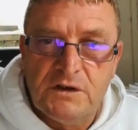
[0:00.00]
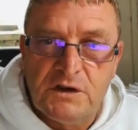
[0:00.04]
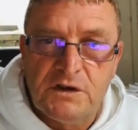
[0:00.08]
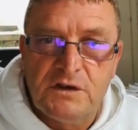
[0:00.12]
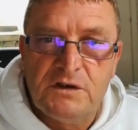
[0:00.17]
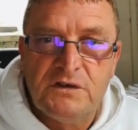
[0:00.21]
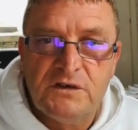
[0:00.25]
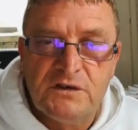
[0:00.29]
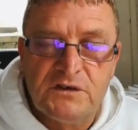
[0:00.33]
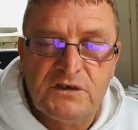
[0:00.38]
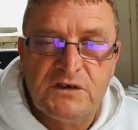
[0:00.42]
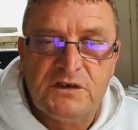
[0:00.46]

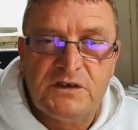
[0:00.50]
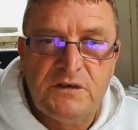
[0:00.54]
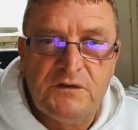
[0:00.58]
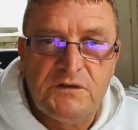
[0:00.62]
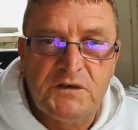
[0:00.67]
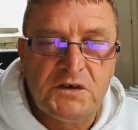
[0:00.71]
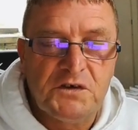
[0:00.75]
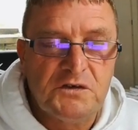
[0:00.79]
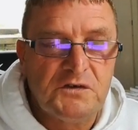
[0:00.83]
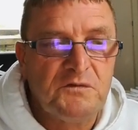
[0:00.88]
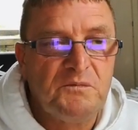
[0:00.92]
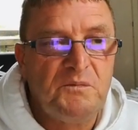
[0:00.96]
the
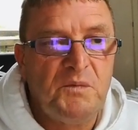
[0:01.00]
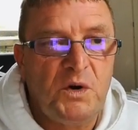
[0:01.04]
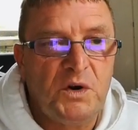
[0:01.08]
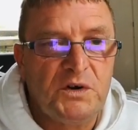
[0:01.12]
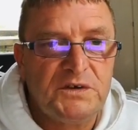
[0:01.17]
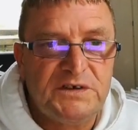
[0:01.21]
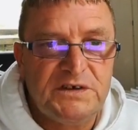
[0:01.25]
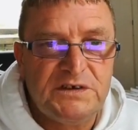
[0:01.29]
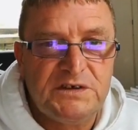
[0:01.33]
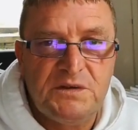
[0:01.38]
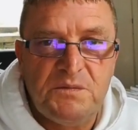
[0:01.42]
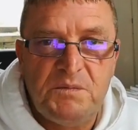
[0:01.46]
certificate of
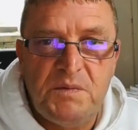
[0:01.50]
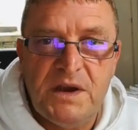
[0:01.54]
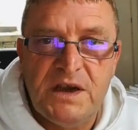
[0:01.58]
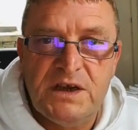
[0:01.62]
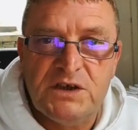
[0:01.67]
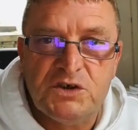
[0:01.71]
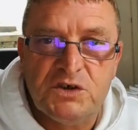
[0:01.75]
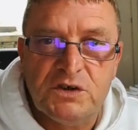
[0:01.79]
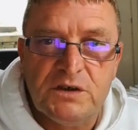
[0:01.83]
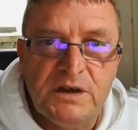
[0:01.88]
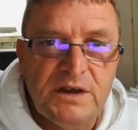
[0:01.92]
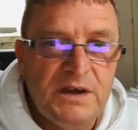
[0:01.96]

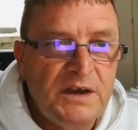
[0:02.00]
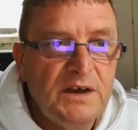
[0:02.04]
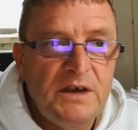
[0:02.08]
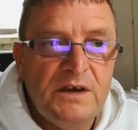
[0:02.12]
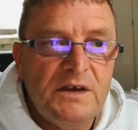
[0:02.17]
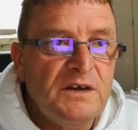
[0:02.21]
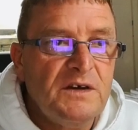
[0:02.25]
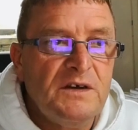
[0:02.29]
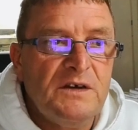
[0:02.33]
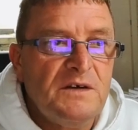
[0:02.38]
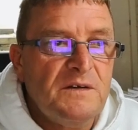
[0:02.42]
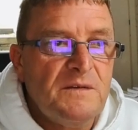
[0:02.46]
participation,
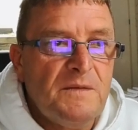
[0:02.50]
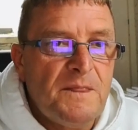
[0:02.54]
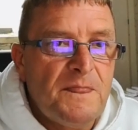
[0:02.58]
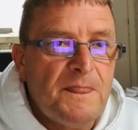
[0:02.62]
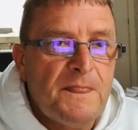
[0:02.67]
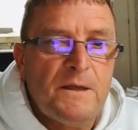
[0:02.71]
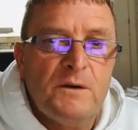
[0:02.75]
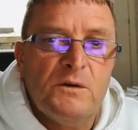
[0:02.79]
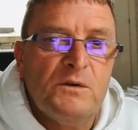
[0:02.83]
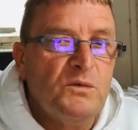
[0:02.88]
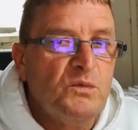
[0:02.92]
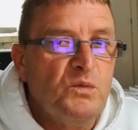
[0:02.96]

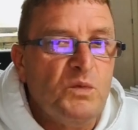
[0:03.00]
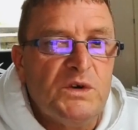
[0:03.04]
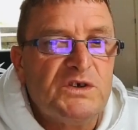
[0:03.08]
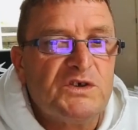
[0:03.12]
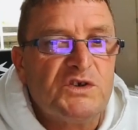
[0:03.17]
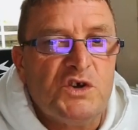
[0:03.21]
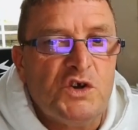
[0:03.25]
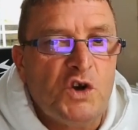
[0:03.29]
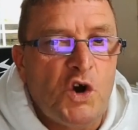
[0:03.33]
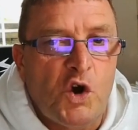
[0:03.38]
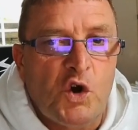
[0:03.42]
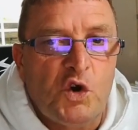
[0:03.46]
which
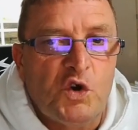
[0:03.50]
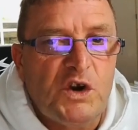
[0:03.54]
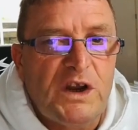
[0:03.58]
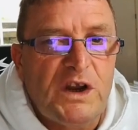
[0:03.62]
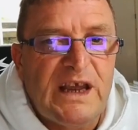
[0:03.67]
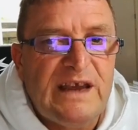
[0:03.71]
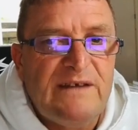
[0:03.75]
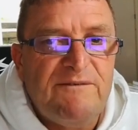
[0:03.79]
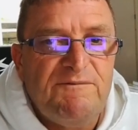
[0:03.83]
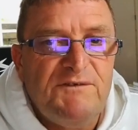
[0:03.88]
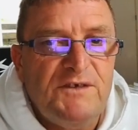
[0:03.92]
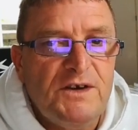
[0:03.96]
they're not going to
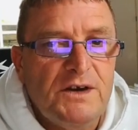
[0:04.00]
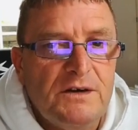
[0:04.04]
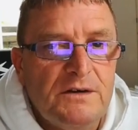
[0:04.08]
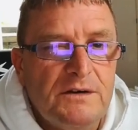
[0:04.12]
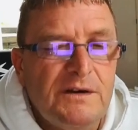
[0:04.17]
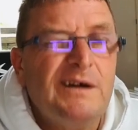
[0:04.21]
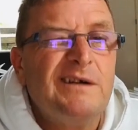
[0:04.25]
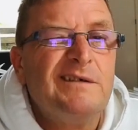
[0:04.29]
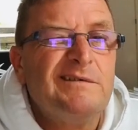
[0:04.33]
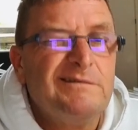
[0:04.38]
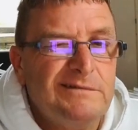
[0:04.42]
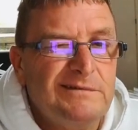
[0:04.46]
give you.
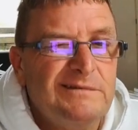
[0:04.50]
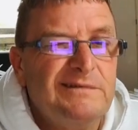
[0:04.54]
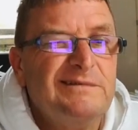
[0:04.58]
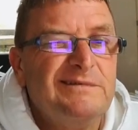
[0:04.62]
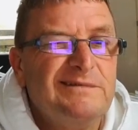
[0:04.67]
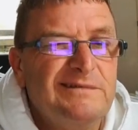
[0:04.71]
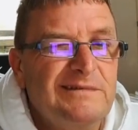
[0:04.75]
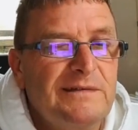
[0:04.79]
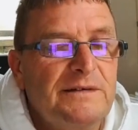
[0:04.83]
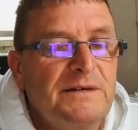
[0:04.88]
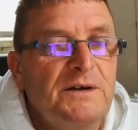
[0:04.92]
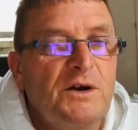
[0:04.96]

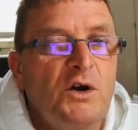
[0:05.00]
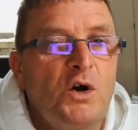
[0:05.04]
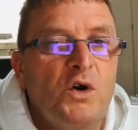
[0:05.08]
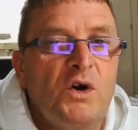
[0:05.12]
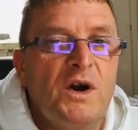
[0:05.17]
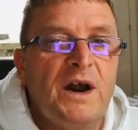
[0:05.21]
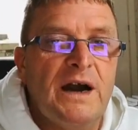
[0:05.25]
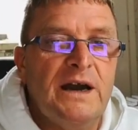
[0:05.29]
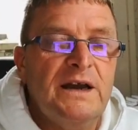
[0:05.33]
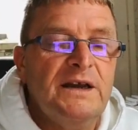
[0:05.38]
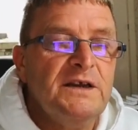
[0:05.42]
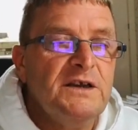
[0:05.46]
All
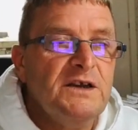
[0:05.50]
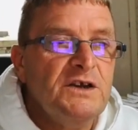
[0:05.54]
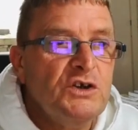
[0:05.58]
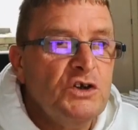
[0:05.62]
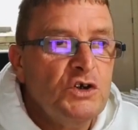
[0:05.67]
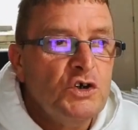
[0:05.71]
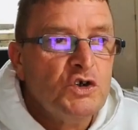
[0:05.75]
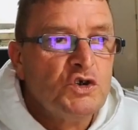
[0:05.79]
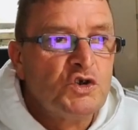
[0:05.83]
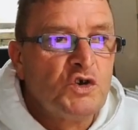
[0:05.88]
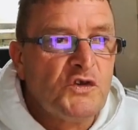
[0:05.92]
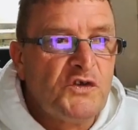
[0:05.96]
right.
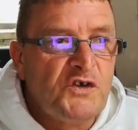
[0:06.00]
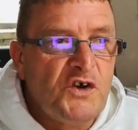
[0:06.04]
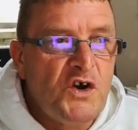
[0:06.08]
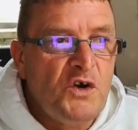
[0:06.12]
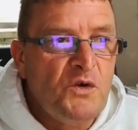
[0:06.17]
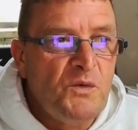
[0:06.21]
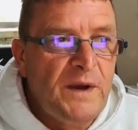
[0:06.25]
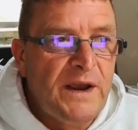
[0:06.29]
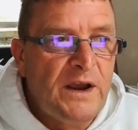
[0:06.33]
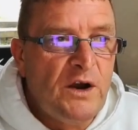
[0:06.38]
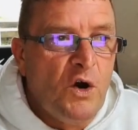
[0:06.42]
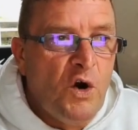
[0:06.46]
So there
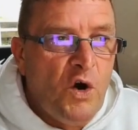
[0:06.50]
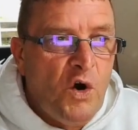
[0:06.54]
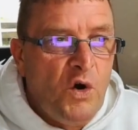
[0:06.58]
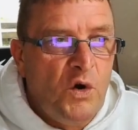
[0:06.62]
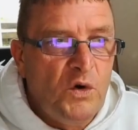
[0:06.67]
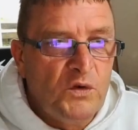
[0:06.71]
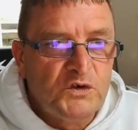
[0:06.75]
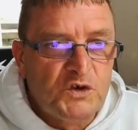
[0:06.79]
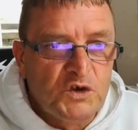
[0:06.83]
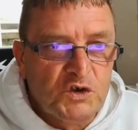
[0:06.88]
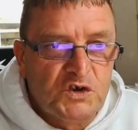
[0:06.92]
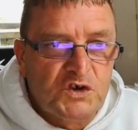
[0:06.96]
we go.
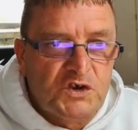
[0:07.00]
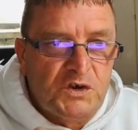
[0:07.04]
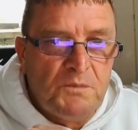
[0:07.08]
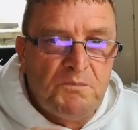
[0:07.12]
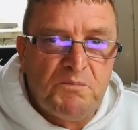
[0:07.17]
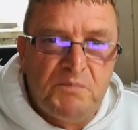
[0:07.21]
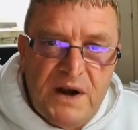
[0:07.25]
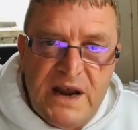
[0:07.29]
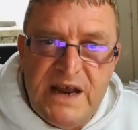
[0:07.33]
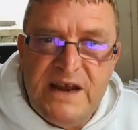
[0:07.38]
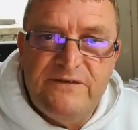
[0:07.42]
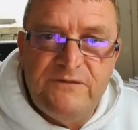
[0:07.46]
Just a
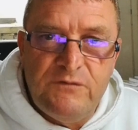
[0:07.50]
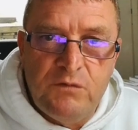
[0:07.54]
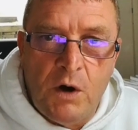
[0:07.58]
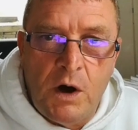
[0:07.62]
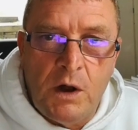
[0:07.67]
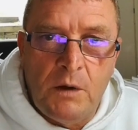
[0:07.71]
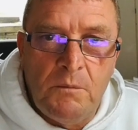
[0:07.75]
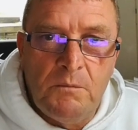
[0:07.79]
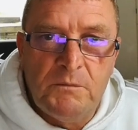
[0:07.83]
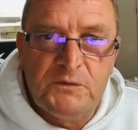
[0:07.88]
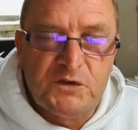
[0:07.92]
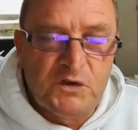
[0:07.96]
brief
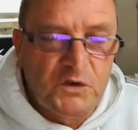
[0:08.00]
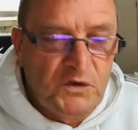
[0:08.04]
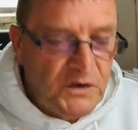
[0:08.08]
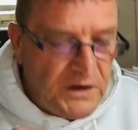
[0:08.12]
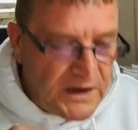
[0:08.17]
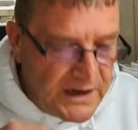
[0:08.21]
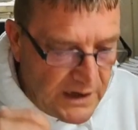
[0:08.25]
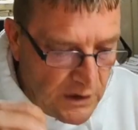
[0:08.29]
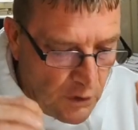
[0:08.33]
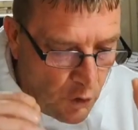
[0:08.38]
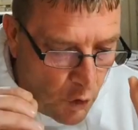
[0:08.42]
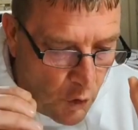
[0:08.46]
one, so
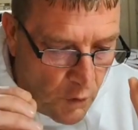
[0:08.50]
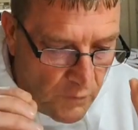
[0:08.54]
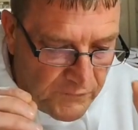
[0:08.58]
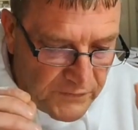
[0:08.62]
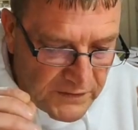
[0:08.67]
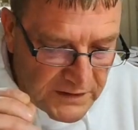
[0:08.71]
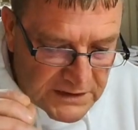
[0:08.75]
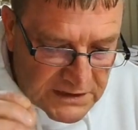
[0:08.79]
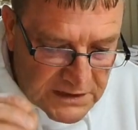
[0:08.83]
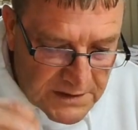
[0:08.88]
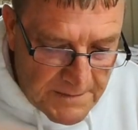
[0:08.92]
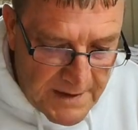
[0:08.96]
that it
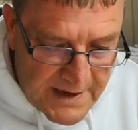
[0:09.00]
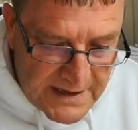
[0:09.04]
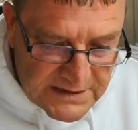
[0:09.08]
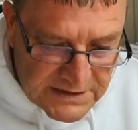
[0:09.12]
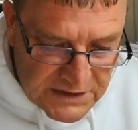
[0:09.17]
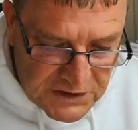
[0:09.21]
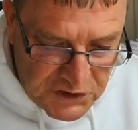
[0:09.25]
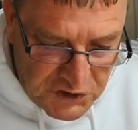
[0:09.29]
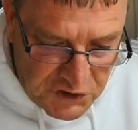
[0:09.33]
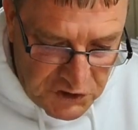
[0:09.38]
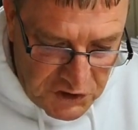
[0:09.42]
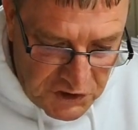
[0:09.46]
hopefully cements
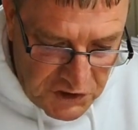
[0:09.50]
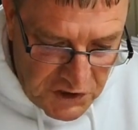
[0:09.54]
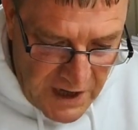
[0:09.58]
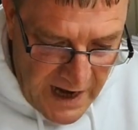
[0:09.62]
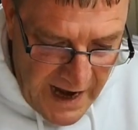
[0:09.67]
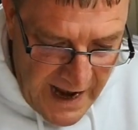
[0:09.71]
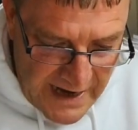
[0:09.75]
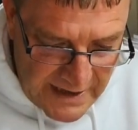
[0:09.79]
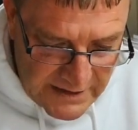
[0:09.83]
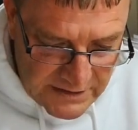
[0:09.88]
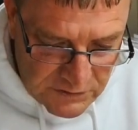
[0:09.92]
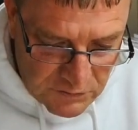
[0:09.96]
into your
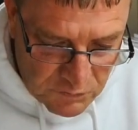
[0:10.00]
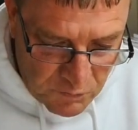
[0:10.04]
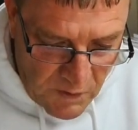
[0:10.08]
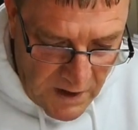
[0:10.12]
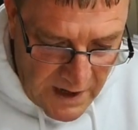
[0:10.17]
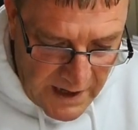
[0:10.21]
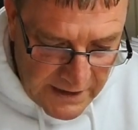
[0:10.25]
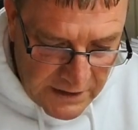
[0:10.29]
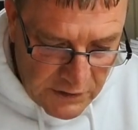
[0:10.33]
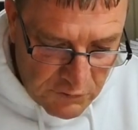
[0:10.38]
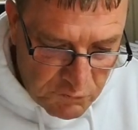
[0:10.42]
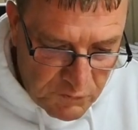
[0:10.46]
heads why
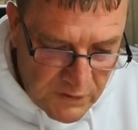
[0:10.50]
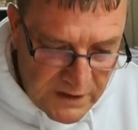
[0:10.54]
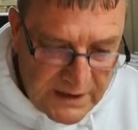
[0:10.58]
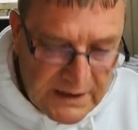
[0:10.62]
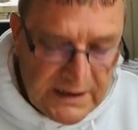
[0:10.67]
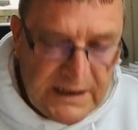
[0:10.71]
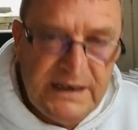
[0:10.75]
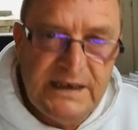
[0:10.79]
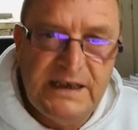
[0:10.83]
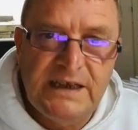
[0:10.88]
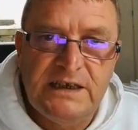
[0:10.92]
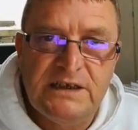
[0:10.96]
you
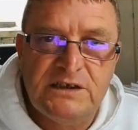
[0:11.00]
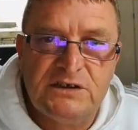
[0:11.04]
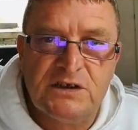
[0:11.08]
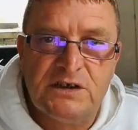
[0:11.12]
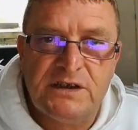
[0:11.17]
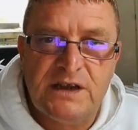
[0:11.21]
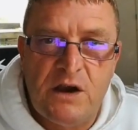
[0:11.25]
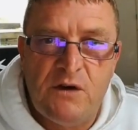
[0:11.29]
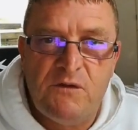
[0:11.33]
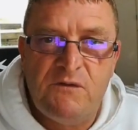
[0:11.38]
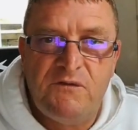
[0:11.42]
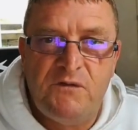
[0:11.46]
really need to
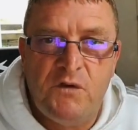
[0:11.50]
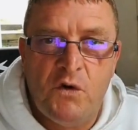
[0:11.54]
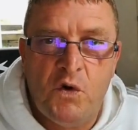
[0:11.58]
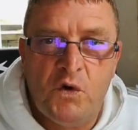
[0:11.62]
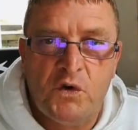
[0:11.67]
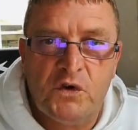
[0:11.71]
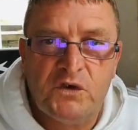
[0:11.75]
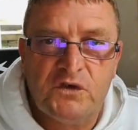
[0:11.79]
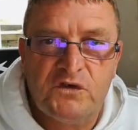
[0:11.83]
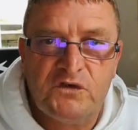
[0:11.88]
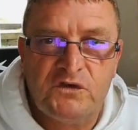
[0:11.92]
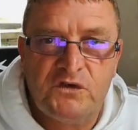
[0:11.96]
now
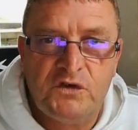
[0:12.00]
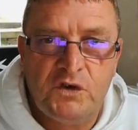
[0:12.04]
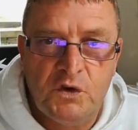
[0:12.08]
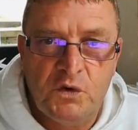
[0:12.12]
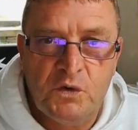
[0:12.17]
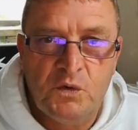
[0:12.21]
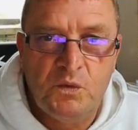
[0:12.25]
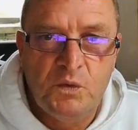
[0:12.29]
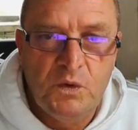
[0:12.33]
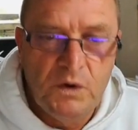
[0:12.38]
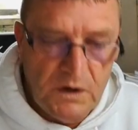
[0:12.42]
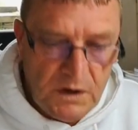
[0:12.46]
focus
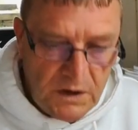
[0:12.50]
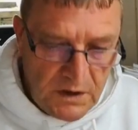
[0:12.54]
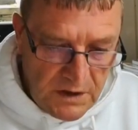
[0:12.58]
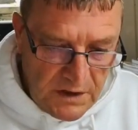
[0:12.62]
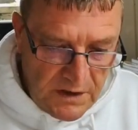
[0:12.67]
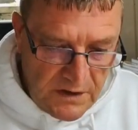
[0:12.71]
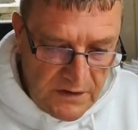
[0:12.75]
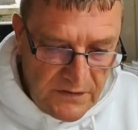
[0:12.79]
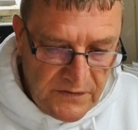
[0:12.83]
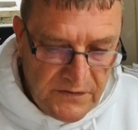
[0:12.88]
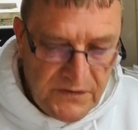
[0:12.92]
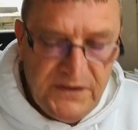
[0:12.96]
to
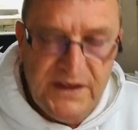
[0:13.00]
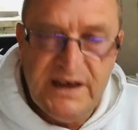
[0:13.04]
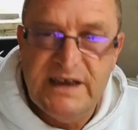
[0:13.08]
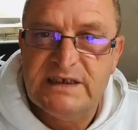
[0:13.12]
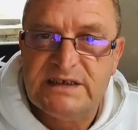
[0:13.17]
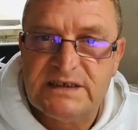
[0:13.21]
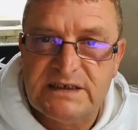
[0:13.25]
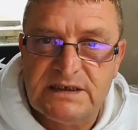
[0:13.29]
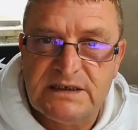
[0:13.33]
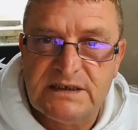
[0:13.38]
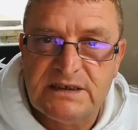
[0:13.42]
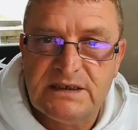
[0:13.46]

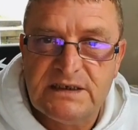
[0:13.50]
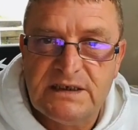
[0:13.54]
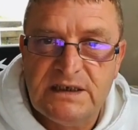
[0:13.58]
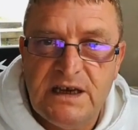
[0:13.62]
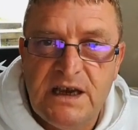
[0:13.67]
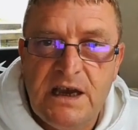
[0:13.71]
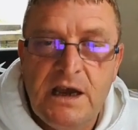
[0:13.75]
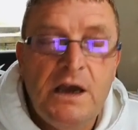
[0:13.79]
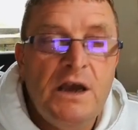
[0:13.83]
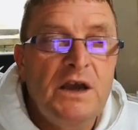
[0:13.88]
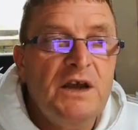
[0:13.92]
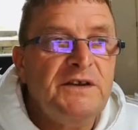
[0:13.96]
this.
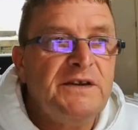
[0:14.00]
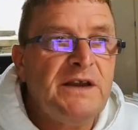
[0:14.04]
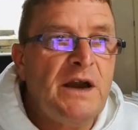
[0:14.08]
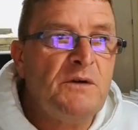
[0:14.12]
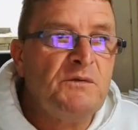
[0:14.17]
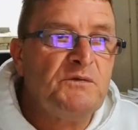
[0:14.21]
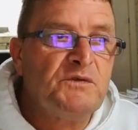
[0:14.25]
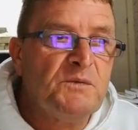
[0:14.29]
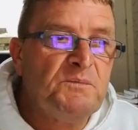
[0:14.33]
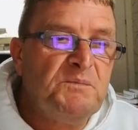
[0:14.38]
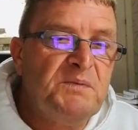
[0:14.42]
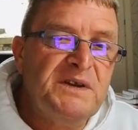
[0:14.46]
Now,
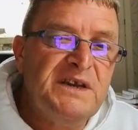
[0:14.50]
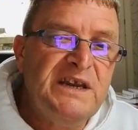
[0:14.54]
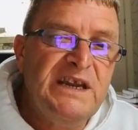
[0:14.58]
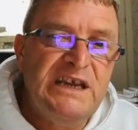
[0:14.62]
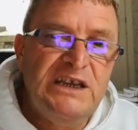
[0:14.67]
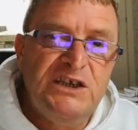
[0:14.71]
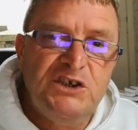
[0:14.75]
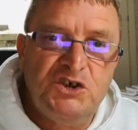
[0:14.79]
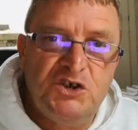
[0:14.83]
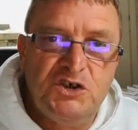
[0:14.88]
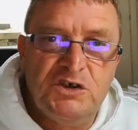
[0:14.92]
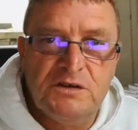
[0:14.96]
the
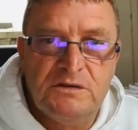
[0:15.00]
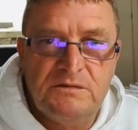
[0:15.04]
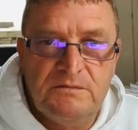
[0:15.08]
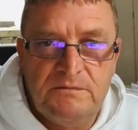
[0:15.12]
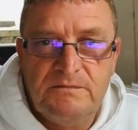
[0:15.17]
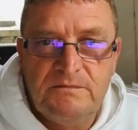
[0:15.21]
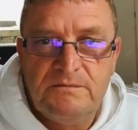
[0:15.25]
Venetian.